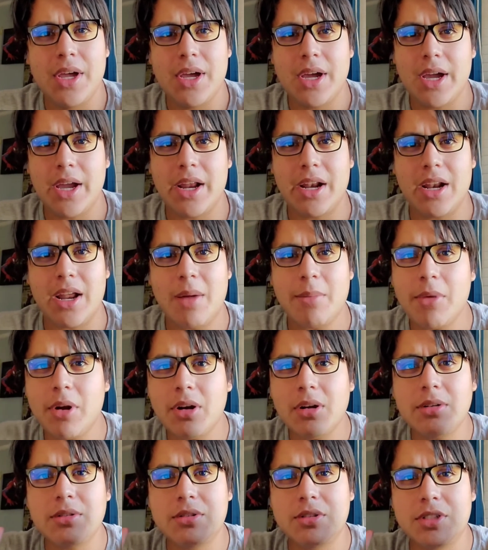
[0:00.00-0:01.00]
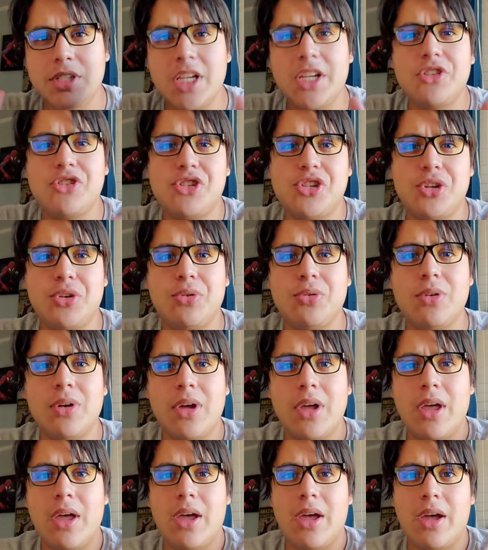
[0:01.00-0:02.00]
And I'm going to teach you
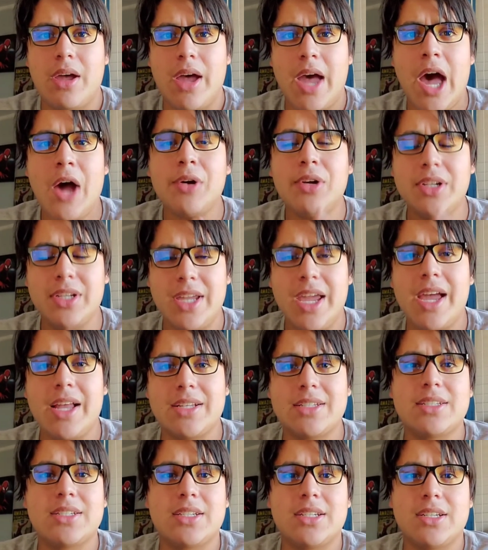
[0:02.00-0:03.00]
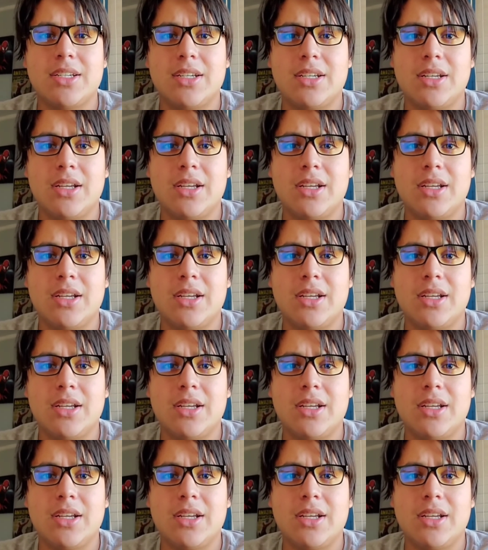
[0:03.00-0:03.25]
how to get,